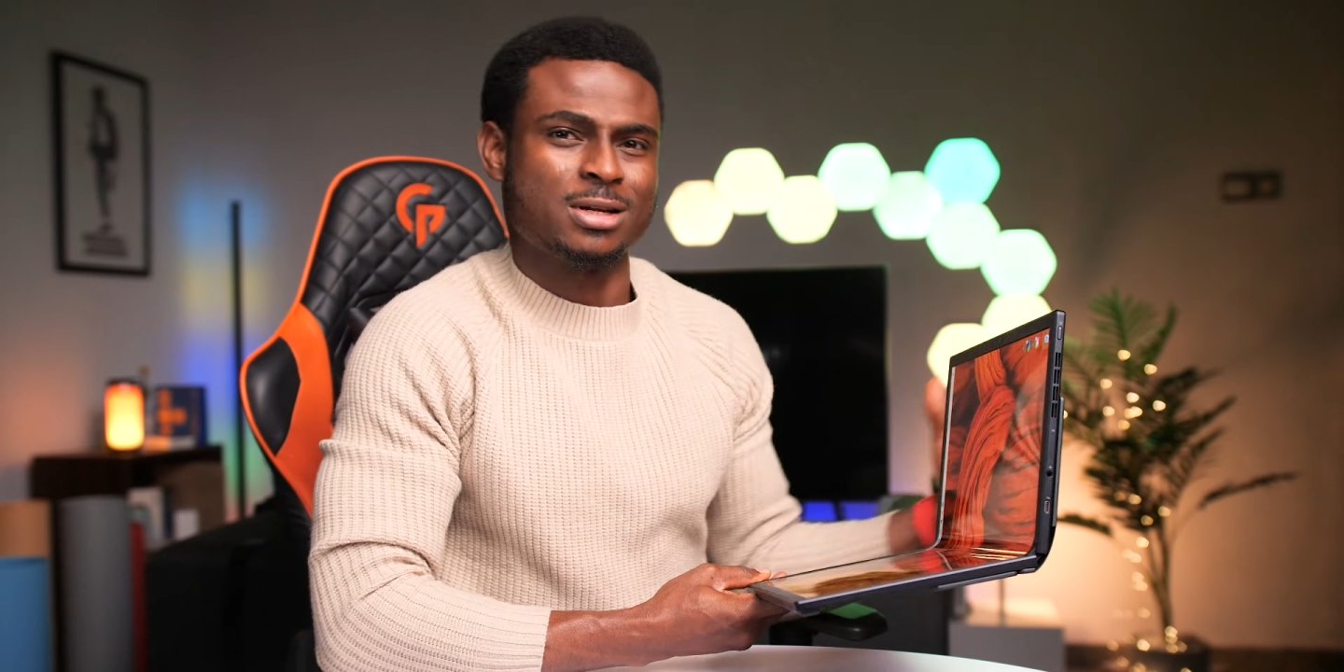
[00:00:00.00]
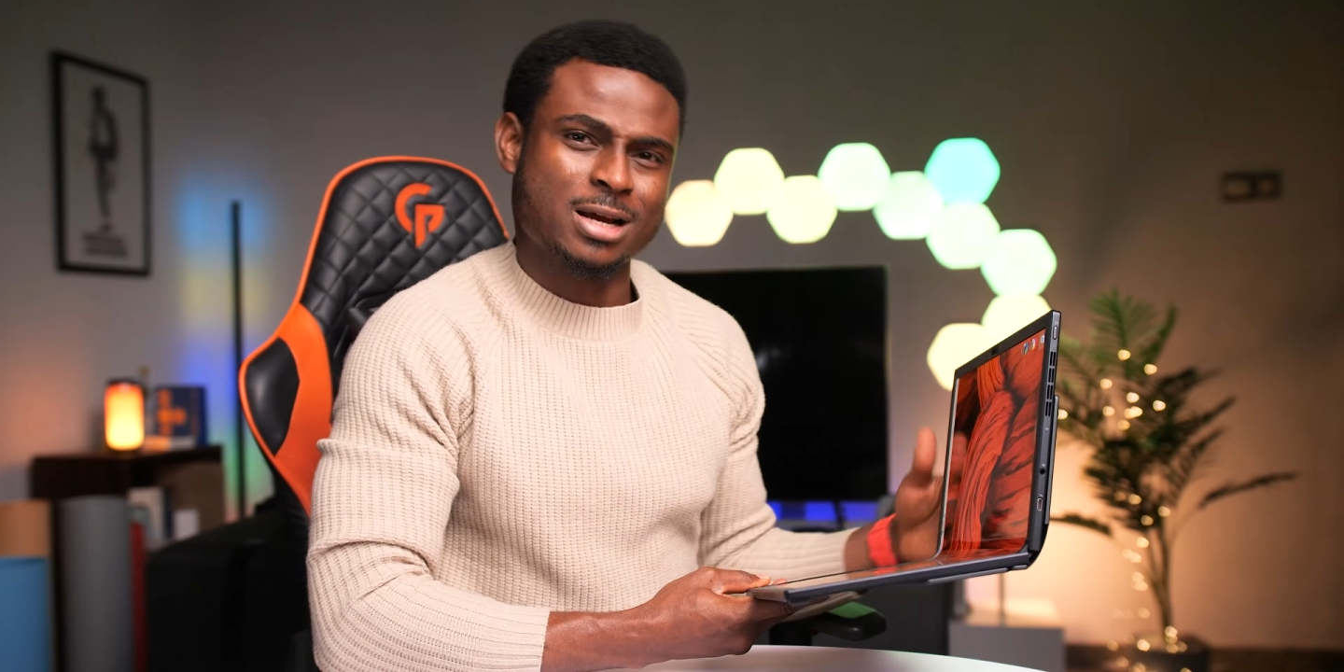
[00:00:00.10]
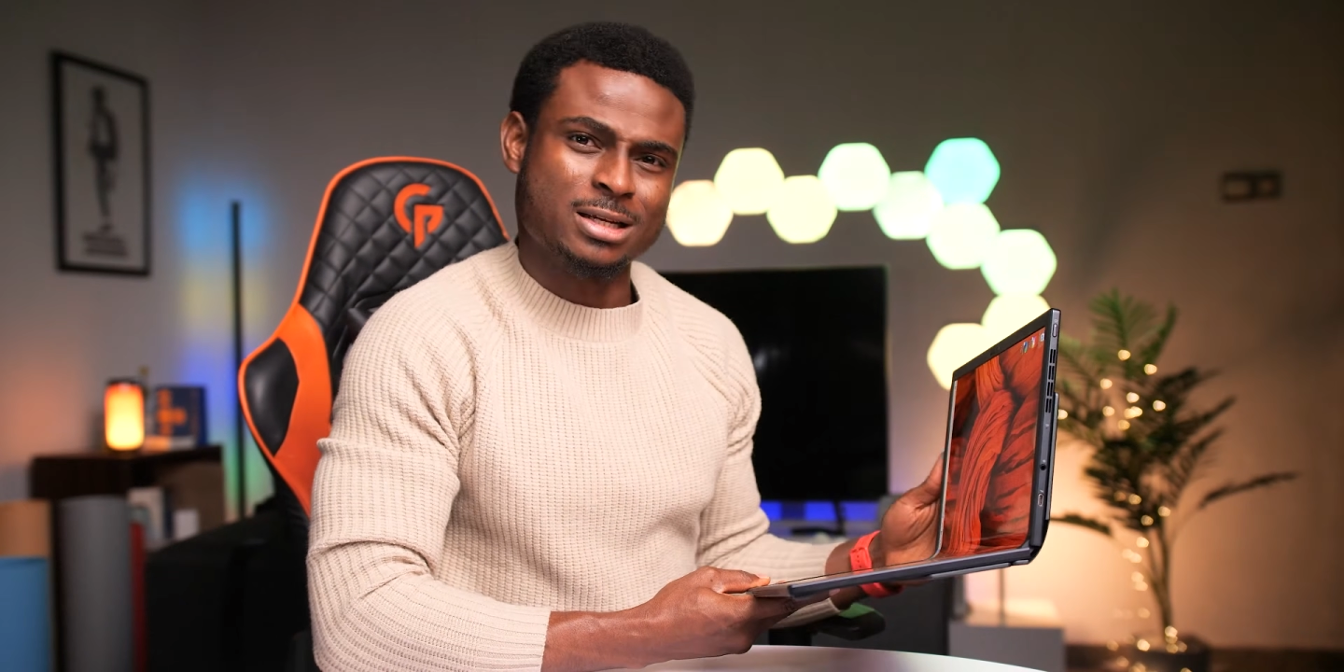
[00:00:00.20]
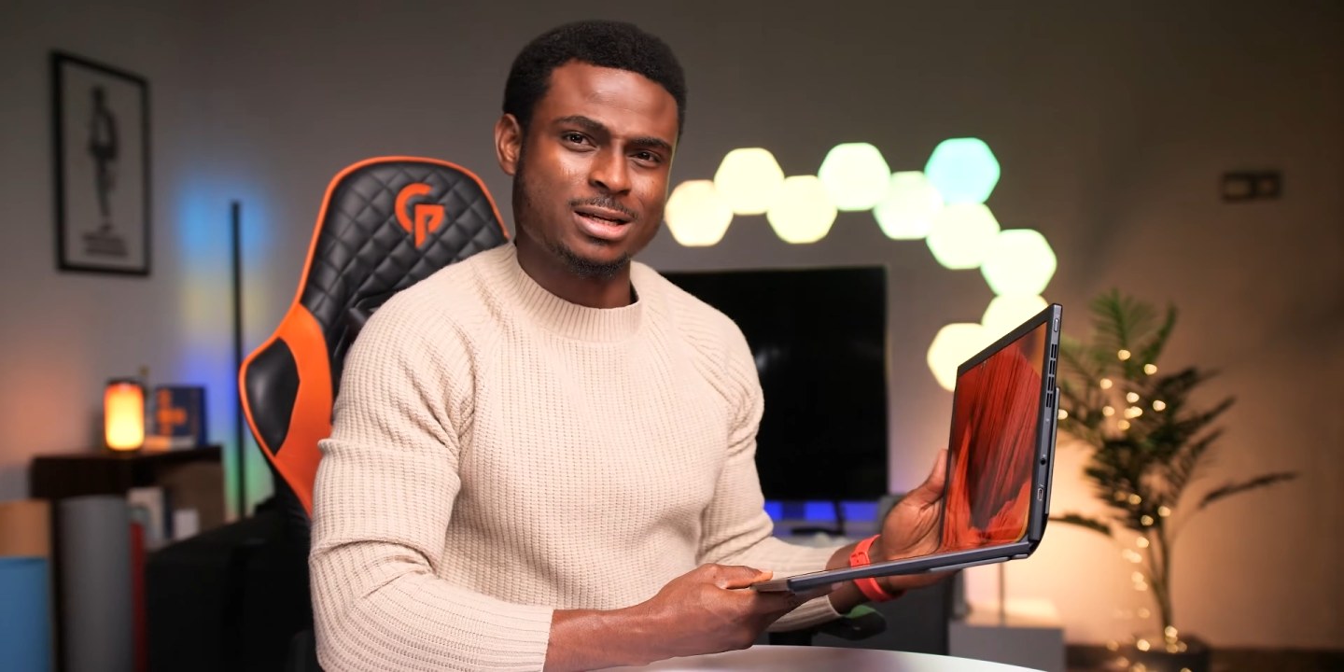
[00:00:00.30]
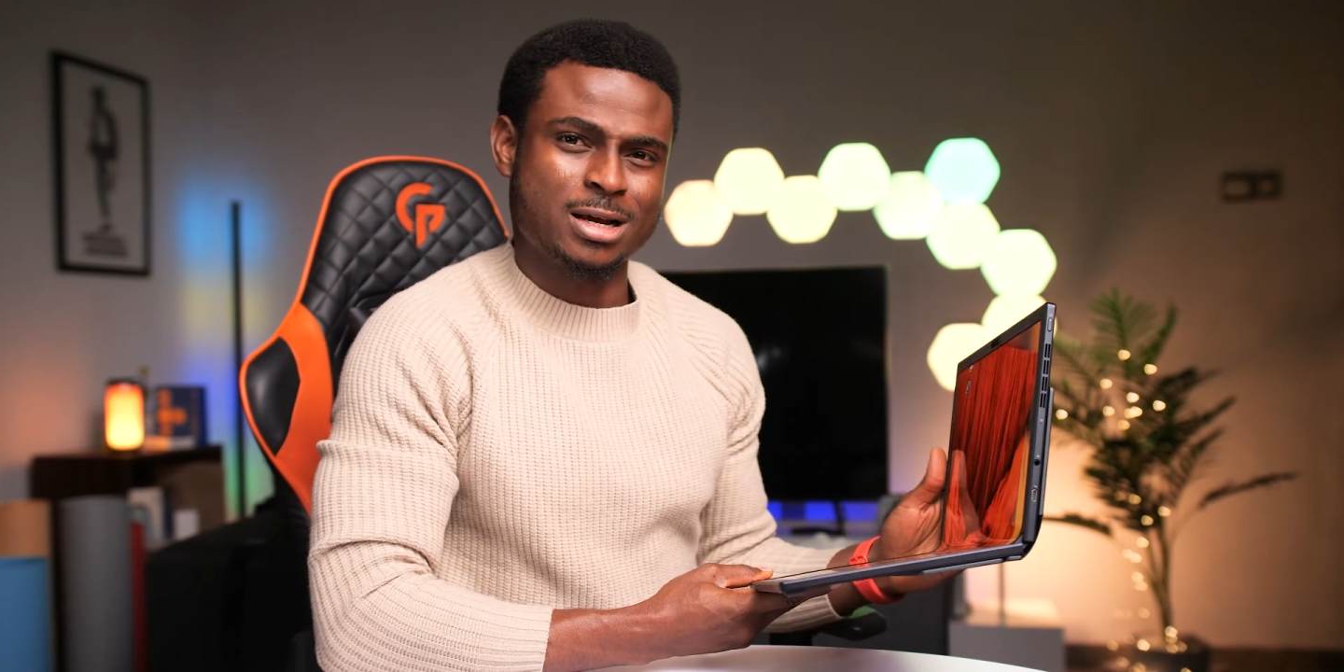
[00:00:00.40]

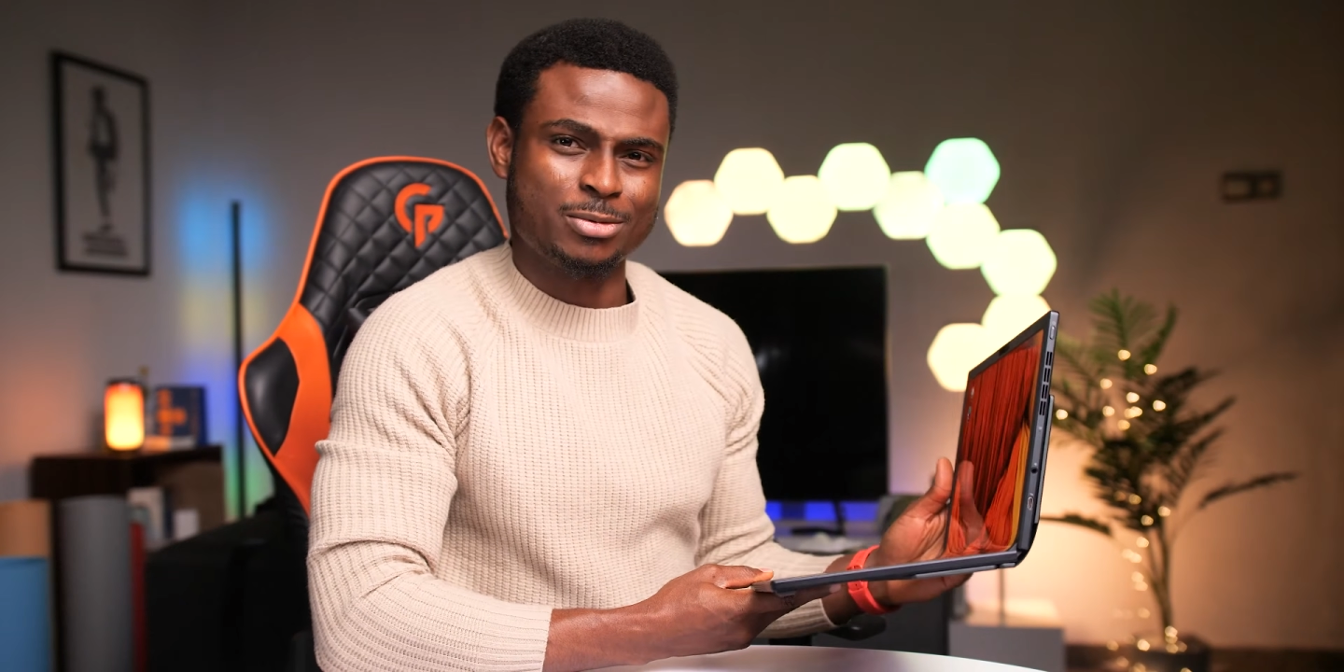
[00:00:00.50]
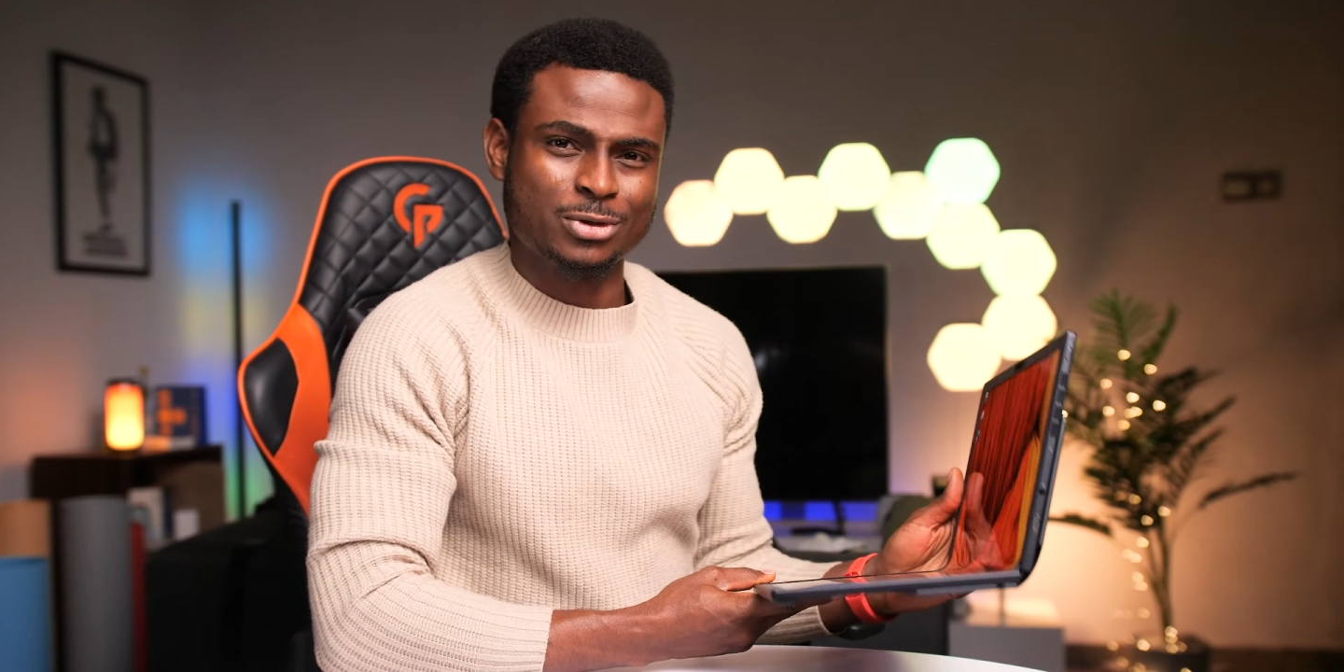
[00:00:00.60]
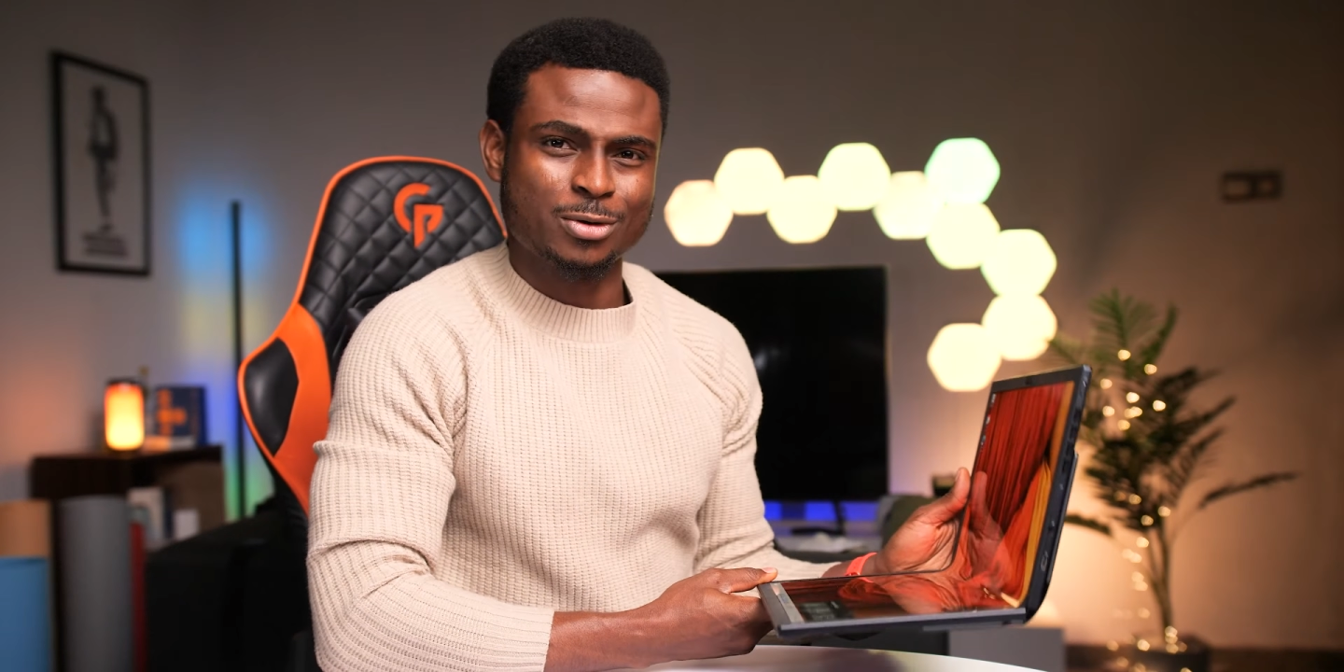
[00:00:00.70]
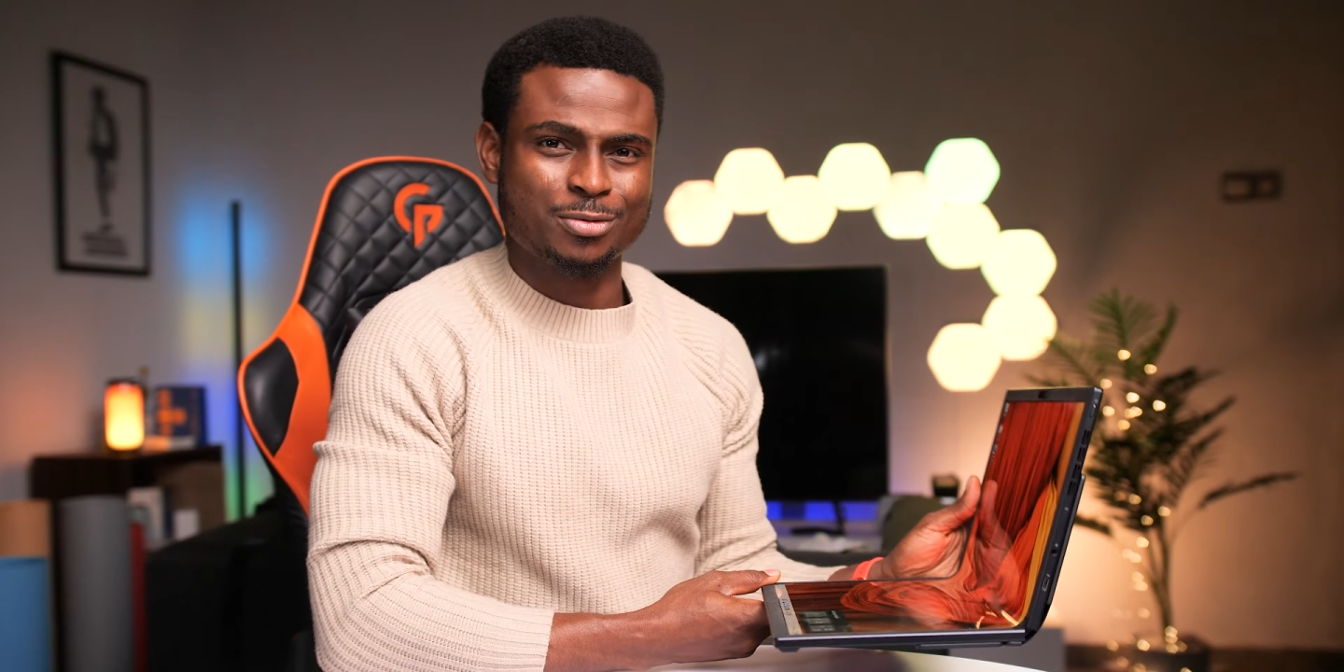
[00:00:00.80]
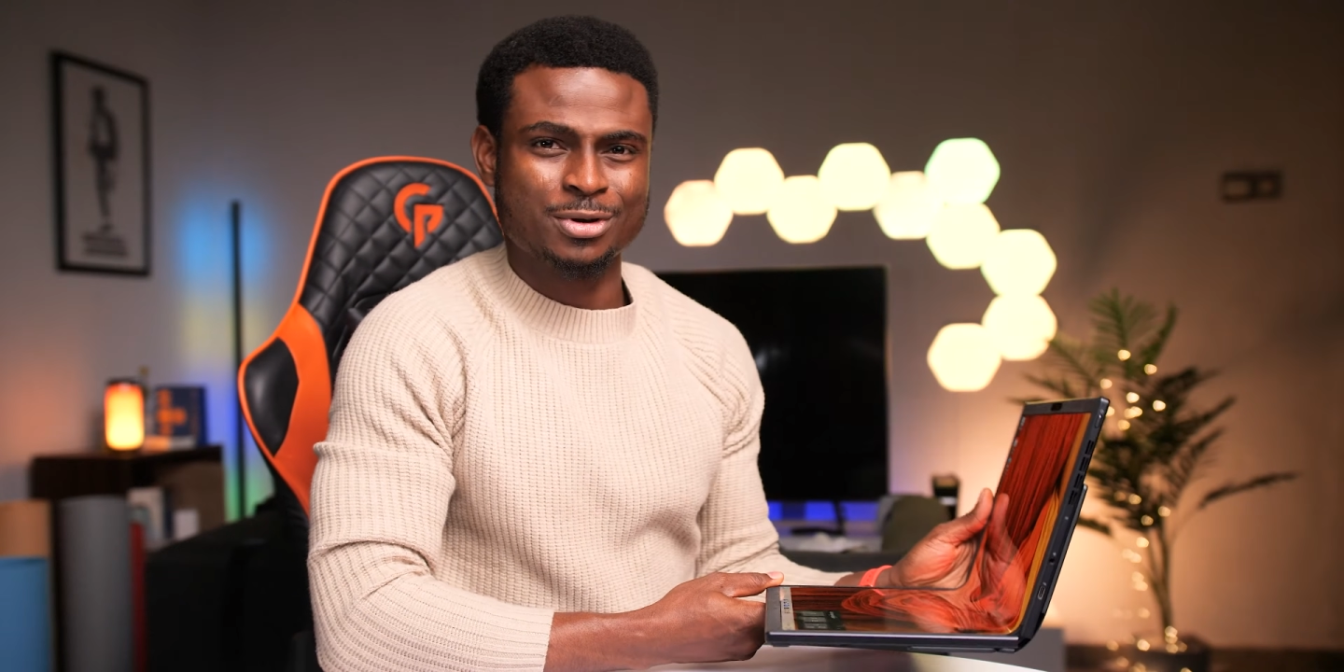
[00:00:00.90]
as a
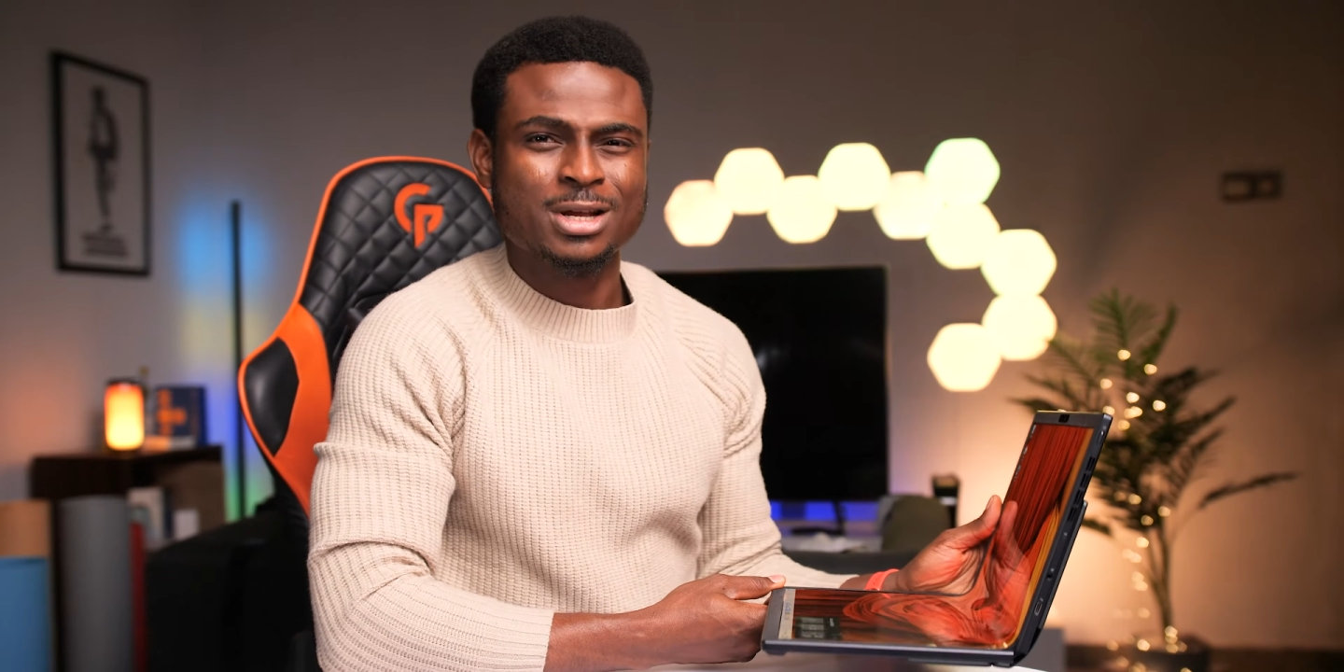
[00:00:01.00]
laptop.